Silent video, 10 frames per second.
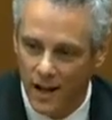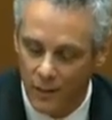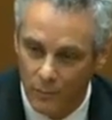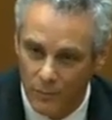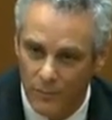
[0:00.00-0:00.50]

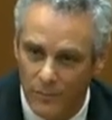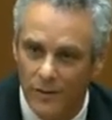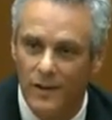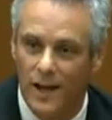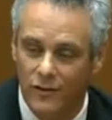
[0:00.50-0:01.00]
Yeah,
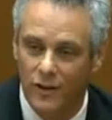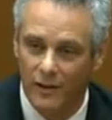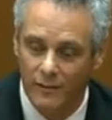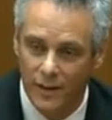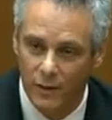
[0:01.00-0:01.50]
yes,
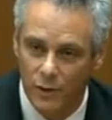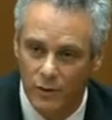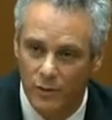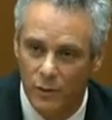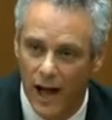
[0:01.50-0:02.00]
IV
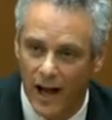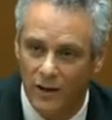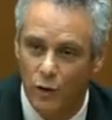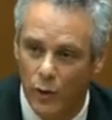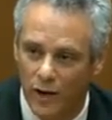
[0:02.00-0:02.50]
would
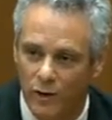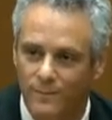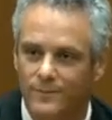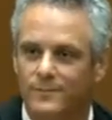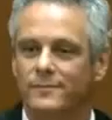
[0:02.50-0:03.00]
act quicker.